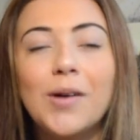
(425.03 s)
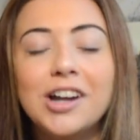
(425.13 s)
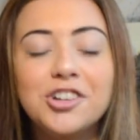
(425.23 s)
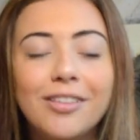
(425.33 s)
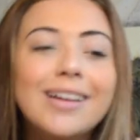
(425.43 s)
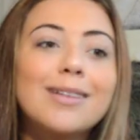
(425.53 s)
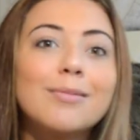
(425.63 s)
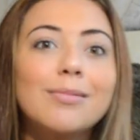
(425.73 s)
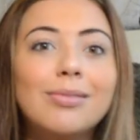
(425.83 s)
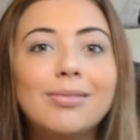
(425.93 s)
I should like
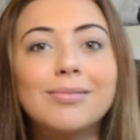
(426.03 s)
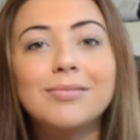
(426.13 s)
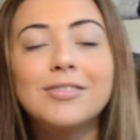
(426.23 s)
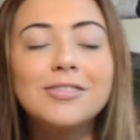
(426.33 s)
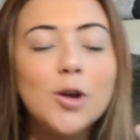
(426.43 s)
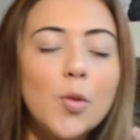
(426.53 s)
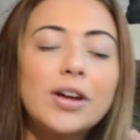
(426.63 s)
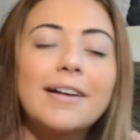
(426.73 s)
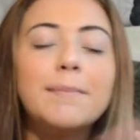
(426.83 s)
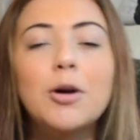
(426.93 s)
only
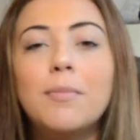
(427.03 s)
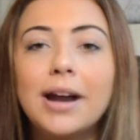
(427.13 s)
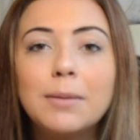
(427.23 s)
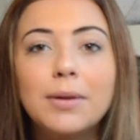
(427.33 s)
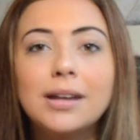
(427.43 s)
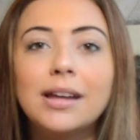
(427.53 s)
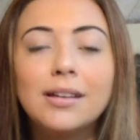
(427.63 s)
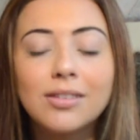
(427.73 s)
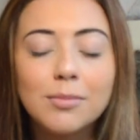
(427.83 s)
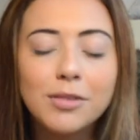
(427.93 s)
care about my
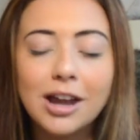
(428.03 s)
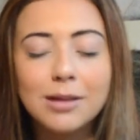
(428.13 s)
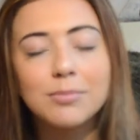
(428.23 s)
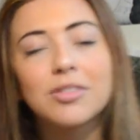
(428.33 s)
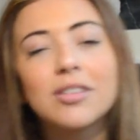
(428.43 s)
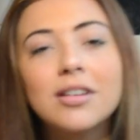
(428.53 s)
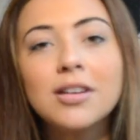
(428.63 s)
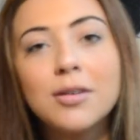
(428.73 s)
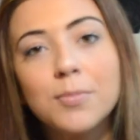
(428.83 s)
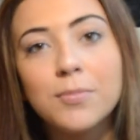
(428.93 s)
opinion sometimes,
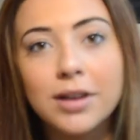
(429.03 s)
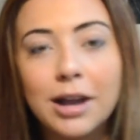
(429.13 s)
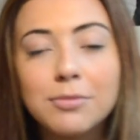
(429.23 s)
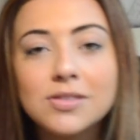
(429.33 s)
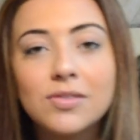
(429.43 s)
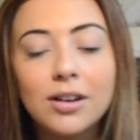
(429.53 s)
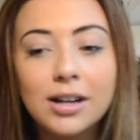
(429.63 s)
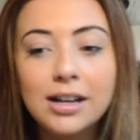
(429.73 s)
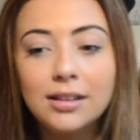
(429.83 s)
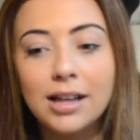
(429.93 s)
but I was
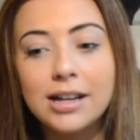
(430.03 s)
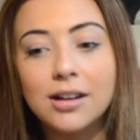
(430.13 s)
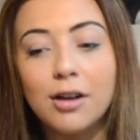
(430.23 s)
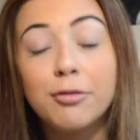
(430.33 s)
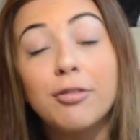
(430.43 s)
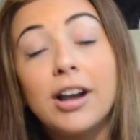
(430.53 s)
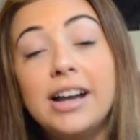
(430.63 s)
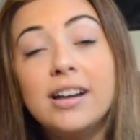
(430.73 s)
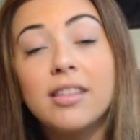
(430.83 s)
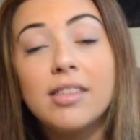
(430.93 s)
very like
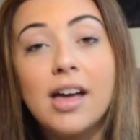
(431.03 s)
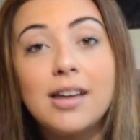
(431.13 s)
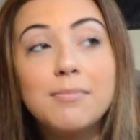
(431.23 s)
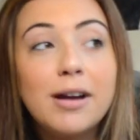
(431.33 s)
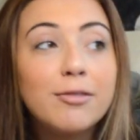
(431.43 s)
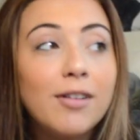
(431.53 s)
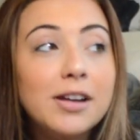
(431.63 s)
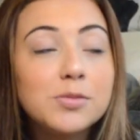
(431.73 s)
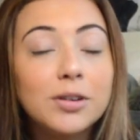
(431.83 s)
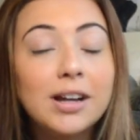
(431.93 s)
afraid that my
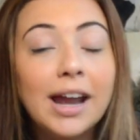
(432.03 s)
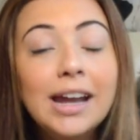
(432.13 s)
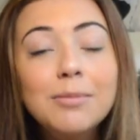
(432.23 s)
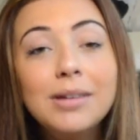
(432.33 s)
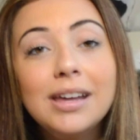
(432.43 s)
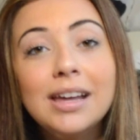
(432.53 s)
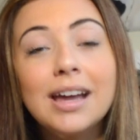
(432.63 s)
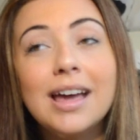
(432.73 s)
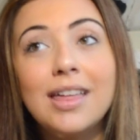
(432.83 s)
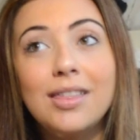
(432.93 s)
friends were gonna hate me
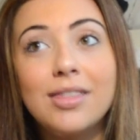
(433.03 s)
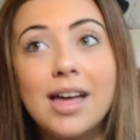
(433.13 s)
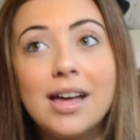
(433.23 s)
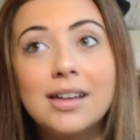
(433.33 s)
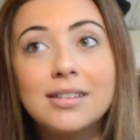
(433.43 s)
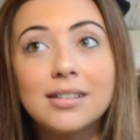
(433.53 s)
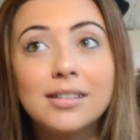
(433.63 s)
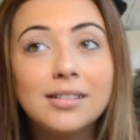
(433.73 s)
and that